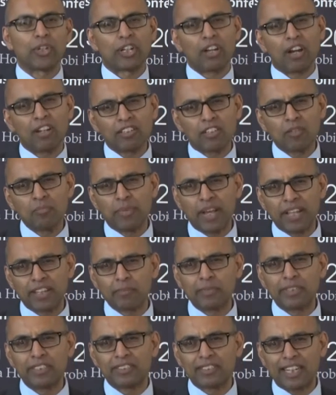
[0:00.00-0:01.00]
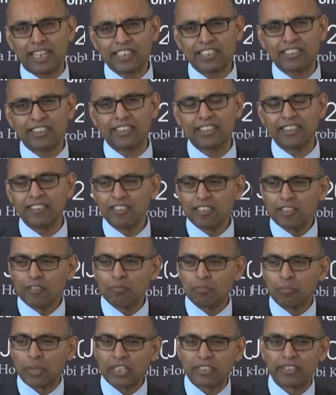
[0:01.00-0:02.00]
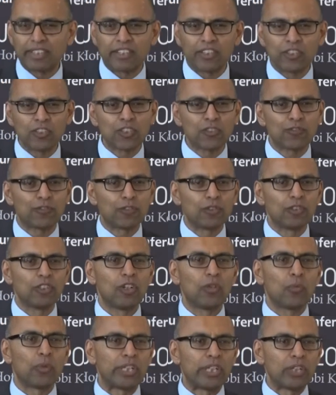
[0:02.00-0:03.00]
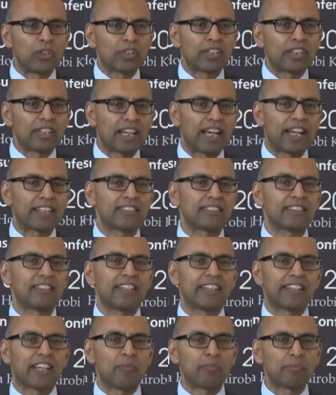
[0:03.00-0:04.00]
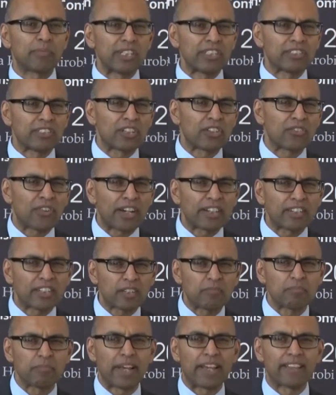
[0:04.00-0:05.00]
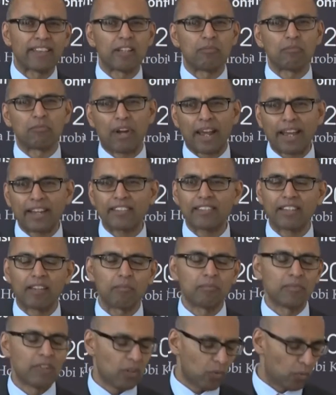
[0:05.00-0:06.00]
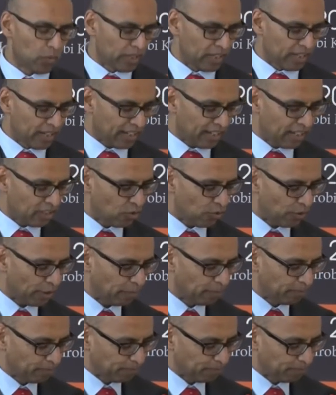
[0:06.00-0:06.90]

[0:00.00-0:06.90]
You can't compare them internationally, but they're useful when you're looking at companies and you're trying to compare them, rank them within a country.